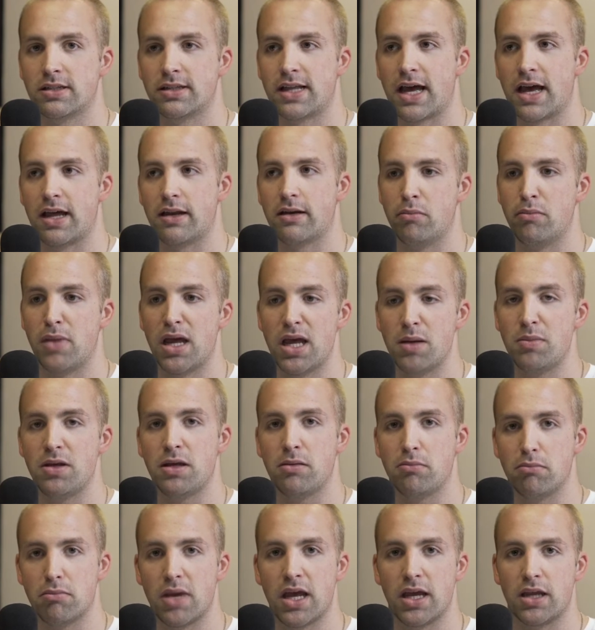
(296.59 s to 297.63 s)
that maybe
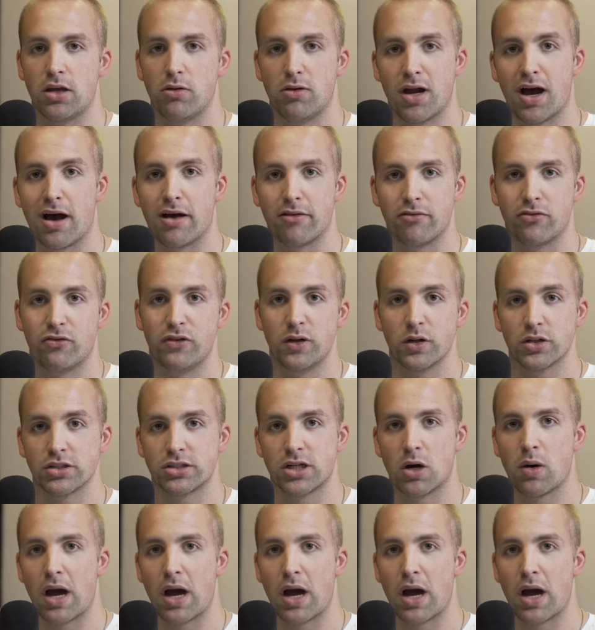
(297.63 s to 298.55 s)
make you not feel so